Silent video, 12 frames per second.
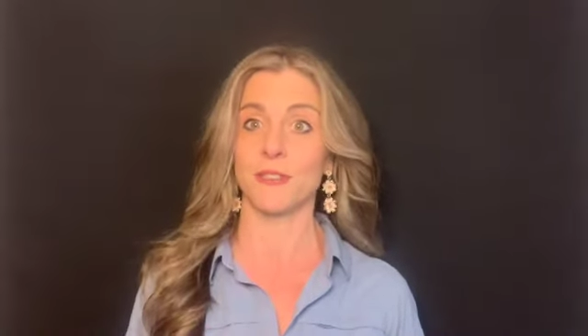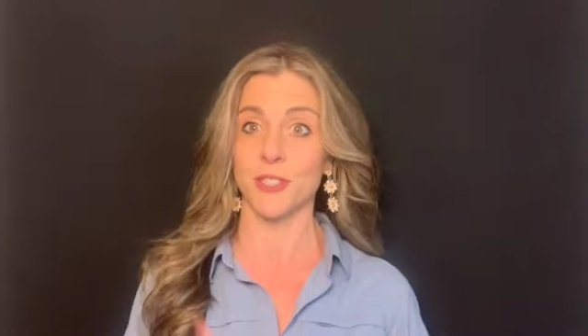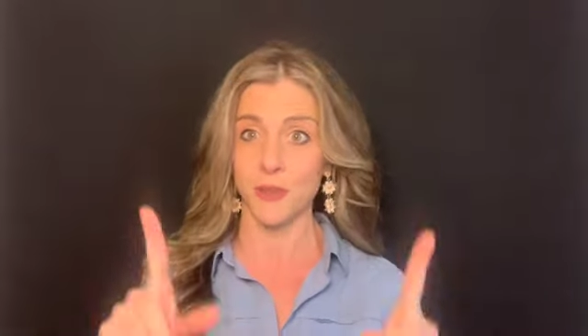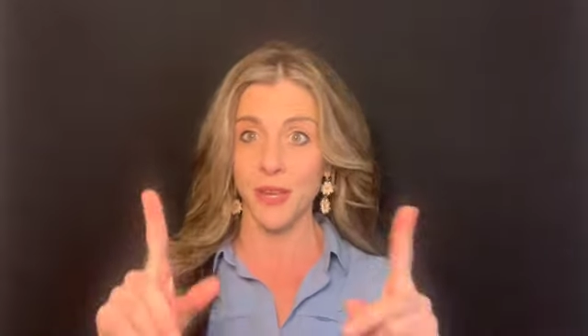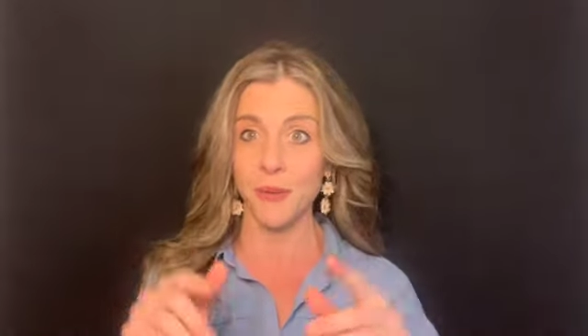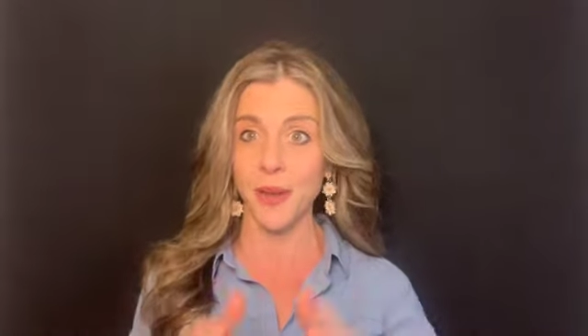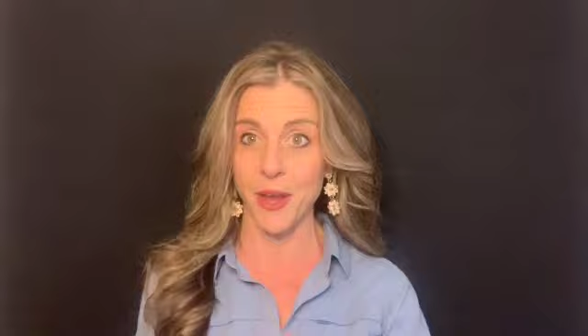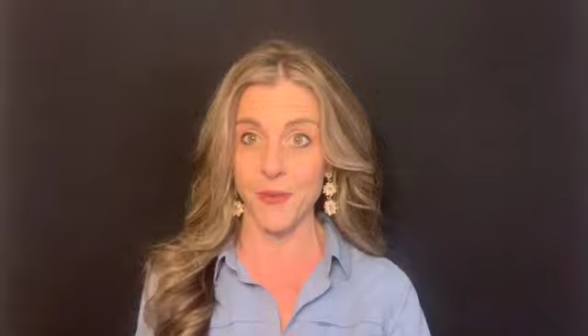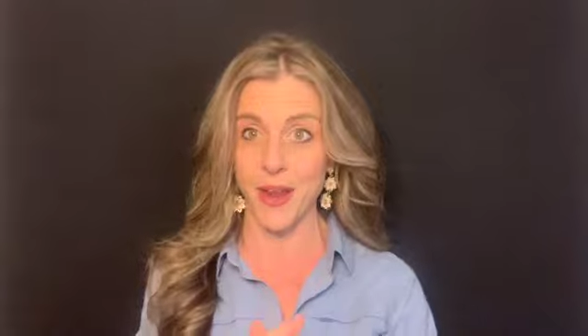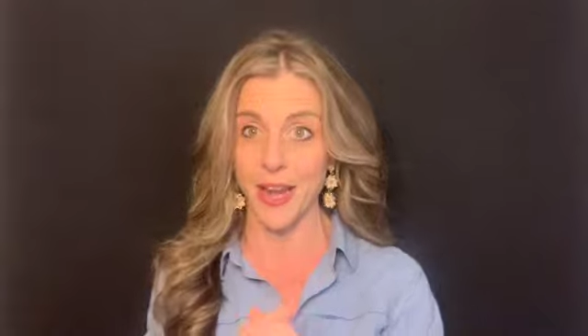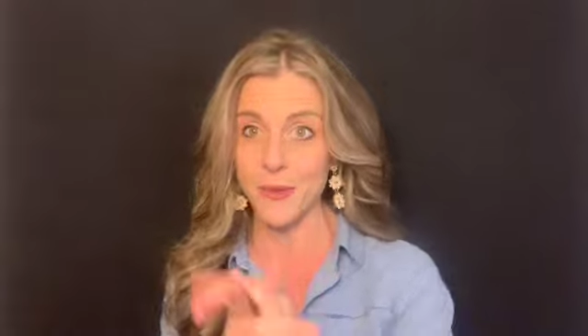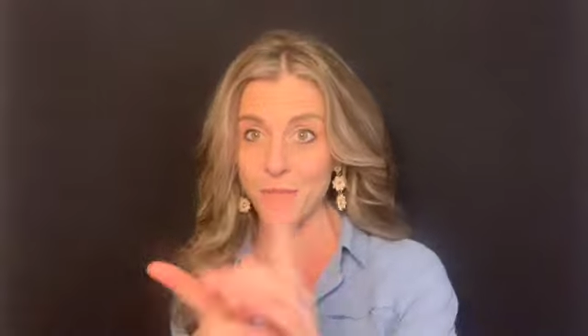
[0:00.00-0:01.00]
So here we go,
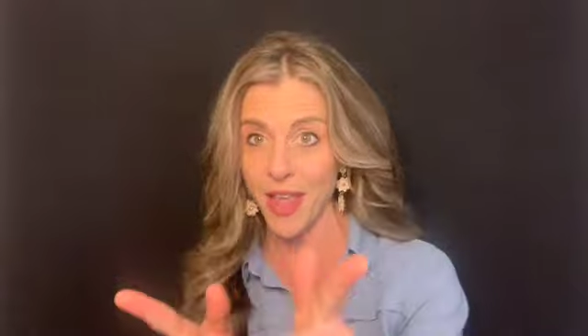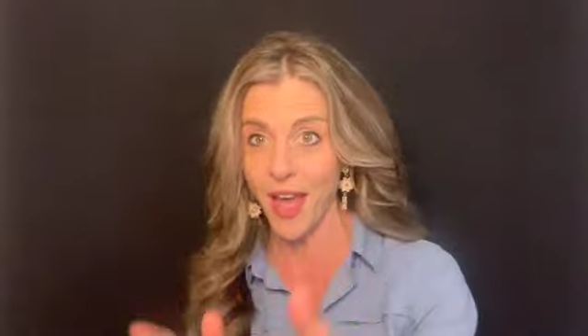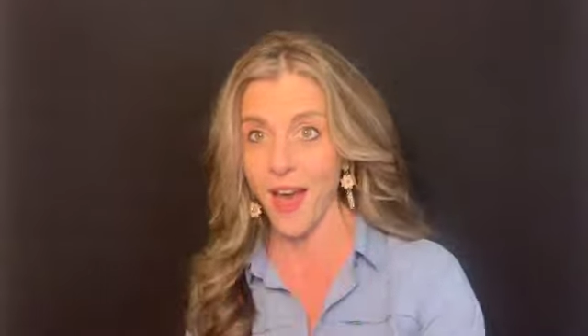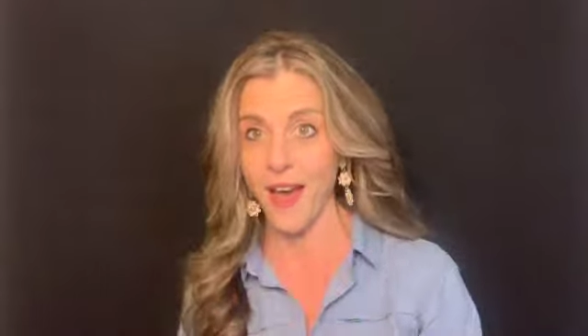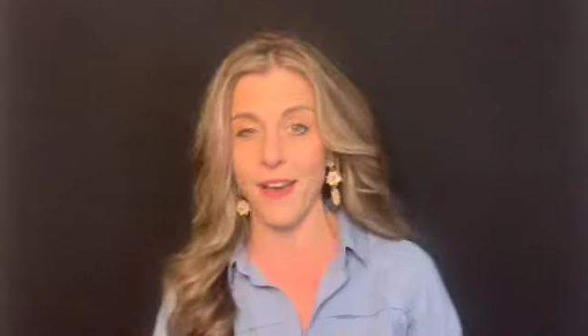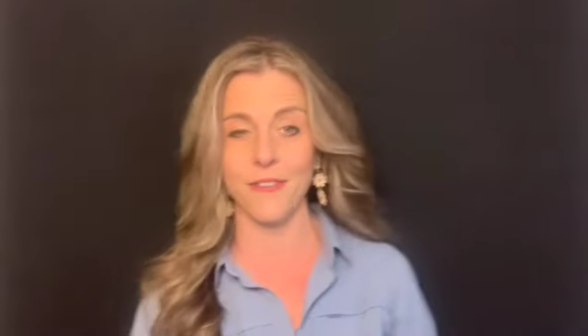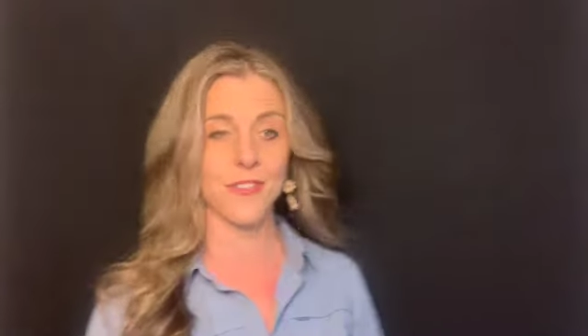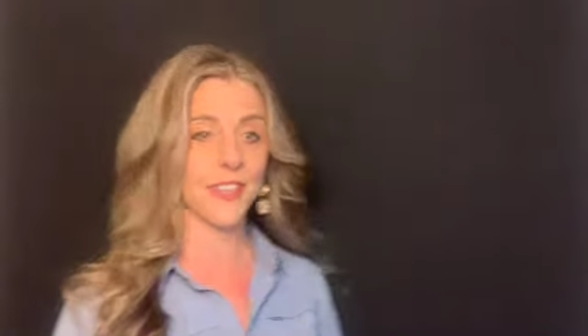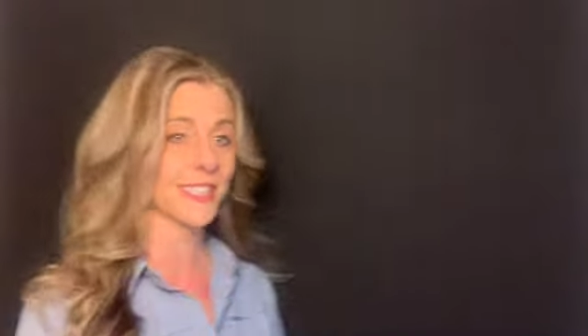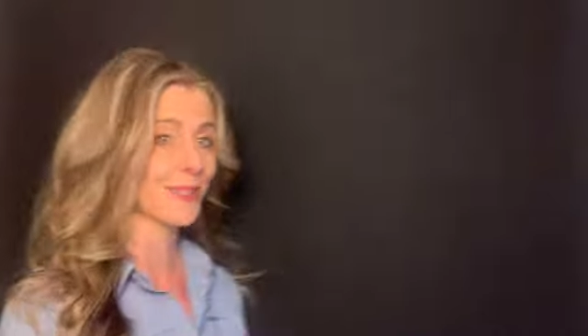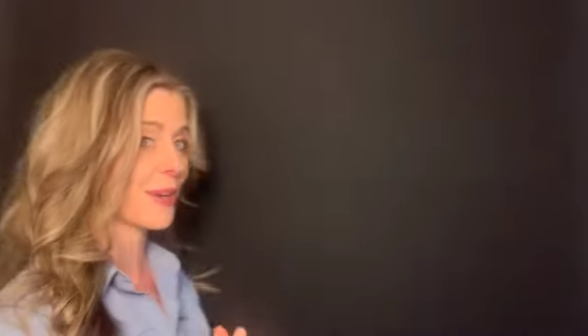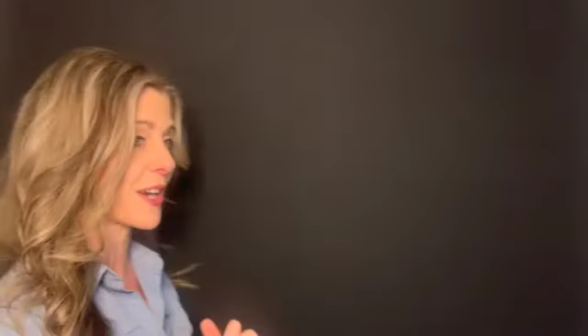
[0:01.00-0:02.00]
ready? We have
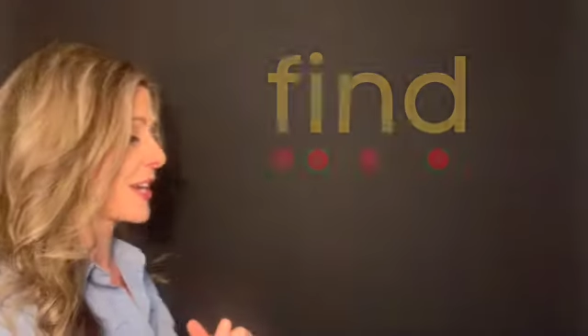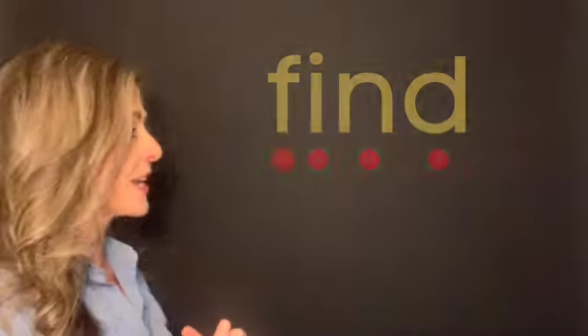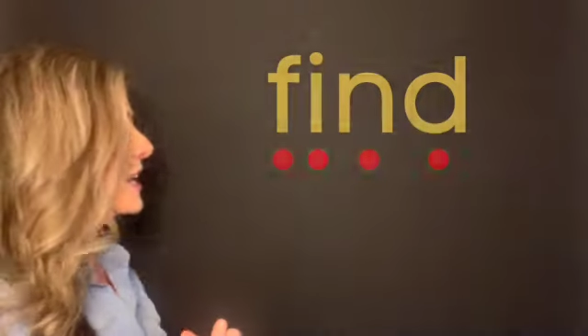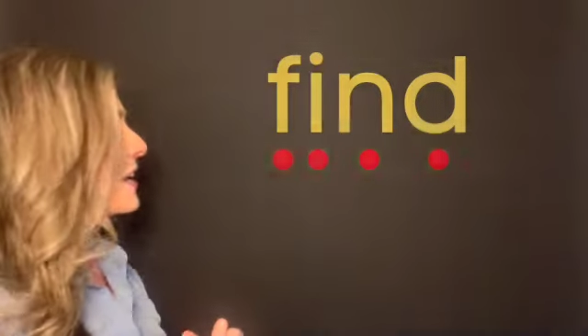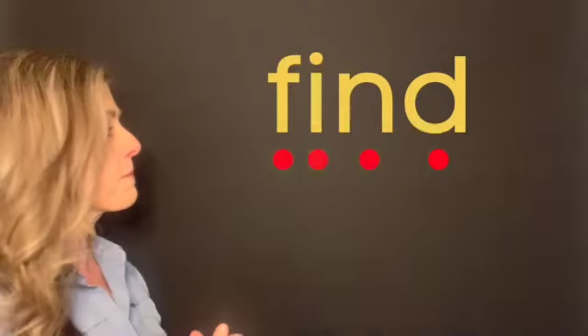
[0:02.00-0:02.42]
this word.